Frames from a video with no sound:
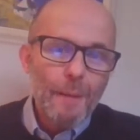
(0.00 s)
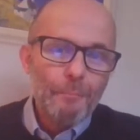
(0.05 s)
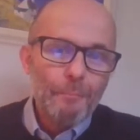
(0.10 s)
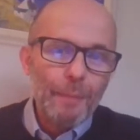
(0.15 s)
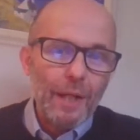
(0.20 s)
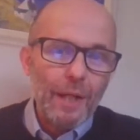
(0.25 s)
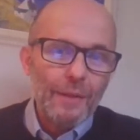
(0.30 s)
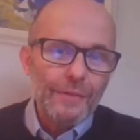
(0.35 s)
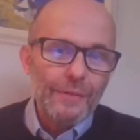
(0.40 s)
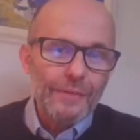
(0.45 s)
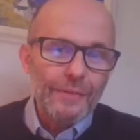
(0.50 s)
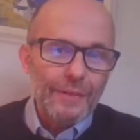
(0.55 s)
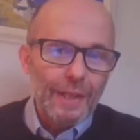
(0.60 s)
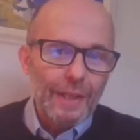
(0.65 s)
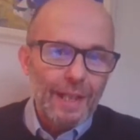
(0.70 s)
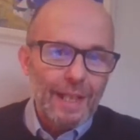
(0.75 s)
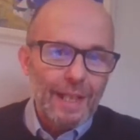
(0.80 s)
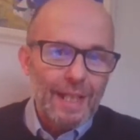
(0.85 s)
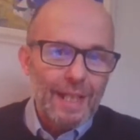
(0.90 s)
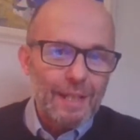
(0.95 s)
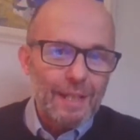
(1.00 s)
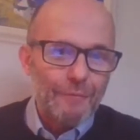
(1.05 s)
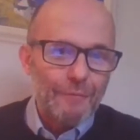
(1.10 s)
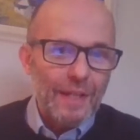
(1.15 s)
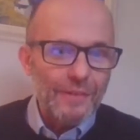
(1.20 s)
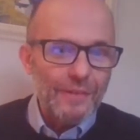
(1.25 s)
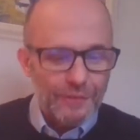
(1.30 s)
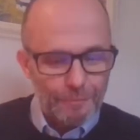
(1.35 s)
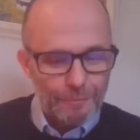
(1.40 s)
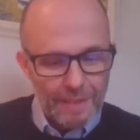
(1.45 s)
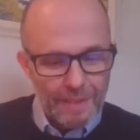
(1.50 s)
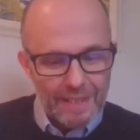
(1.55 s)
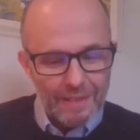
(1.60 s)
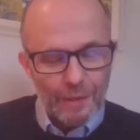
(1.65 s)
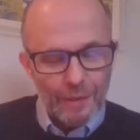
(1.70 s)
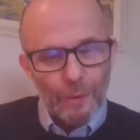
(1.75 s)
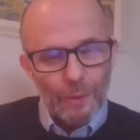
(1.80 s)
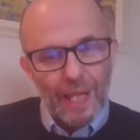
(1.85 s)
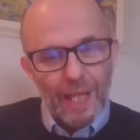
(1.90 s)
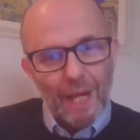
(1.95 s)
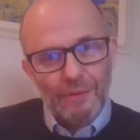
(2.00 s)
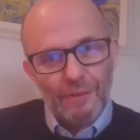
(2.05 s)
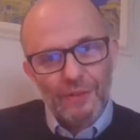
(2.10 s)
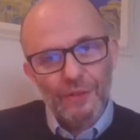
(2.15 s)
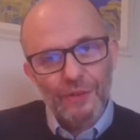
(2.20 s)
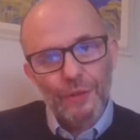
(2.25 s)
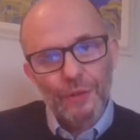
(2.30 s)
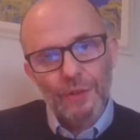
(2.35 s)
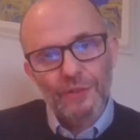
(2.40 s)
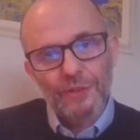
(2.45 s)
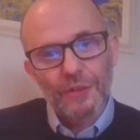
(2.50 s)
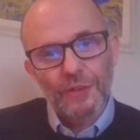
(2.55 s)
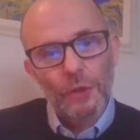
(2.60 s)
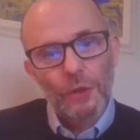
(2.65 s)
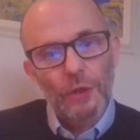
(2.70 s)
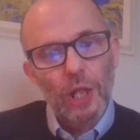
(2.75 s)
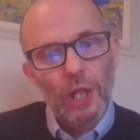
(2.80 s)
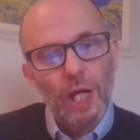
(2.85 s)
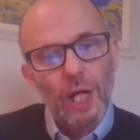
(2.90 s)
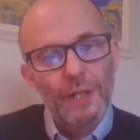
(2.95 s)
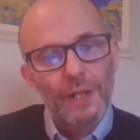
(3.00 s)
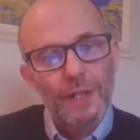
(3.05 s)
but events mean that we're having to do this online,